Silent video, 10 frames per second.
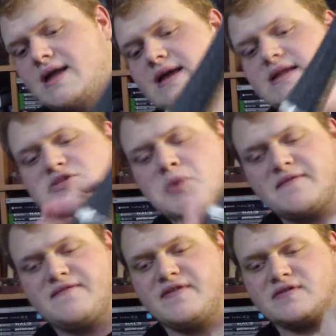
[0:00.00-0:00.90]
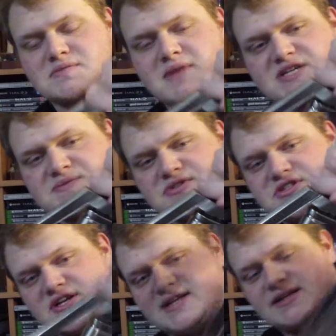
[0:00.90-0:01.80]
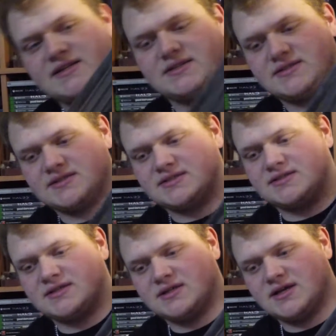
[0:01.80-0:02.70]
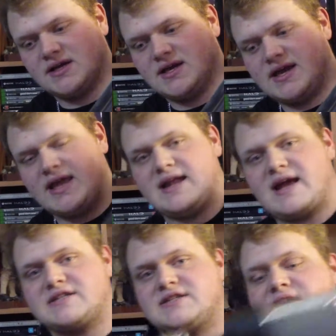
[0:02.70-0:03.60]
Now this one feels much more sturdier. It actually